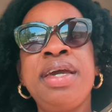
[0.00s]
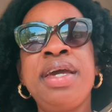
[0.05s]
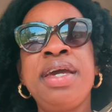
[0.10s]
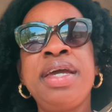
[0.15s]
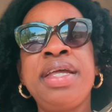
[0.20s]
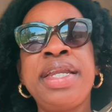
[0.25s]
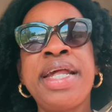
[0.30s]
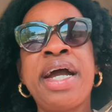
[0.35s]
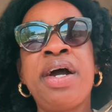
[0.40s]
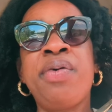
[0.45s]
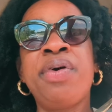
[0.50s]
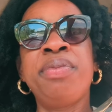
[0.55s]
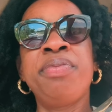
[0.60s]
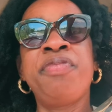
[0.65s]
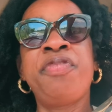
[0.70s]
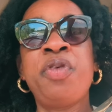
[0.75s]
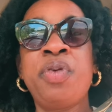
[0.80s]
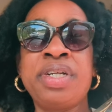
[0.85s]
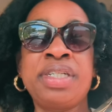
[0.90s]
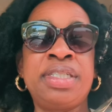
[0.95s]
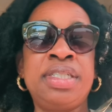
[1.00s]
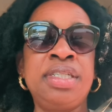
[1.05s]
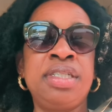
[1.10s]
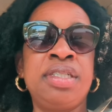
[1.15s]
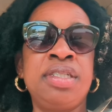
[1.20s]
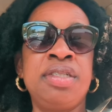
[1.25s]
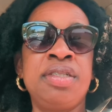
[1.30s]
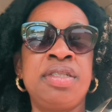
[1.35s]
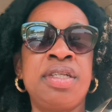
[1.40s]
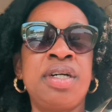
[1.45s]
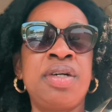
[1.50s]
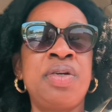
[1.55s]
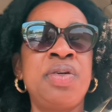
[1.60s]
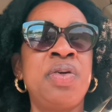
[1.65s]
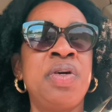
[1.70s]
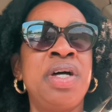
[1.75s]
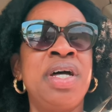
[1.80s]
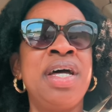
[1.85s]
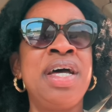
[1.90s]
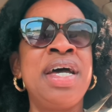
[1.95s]
and now I'm 46 years old.
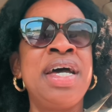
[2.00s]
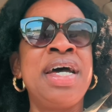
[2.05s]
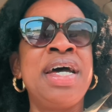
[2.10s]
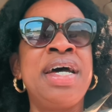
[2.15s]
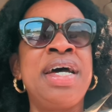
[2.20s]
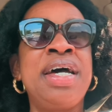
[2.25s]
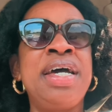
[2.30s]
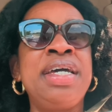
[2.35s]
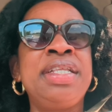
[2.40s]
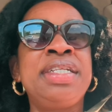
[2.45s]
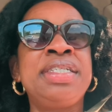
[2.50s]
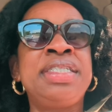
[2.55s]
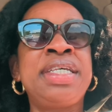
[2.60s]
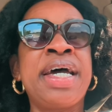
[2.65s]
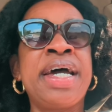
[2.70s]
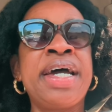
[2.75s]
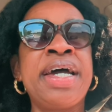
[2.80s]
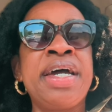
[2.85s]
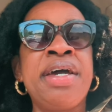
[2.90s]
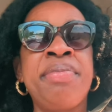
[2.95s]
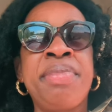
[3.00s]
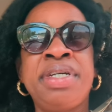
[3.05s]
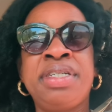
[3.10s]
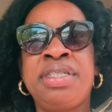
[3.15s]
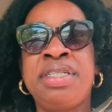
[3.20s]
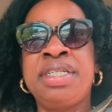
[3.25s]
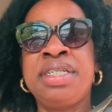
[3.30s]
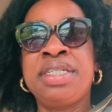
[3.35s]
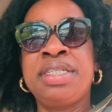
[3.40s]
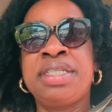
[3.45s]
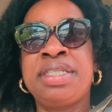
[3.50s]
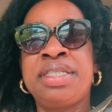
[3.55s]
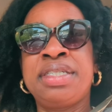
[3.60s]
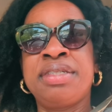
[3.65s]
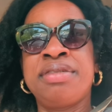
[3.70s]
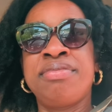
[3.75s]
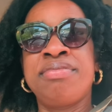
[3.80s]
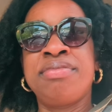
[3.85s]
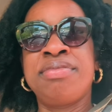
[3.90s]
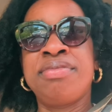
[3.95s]
And the time has just,
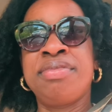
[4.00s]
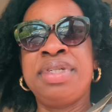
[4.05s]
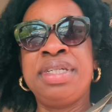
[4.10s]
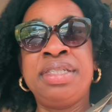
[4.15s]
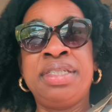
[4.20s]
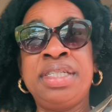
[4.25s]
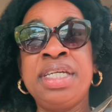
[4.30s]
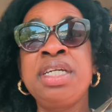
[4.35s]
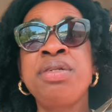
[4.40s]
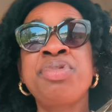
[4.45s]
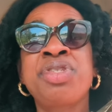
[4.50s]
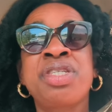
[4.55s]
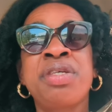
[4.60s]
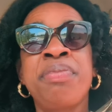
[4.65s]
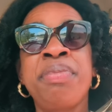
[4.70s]
it seems to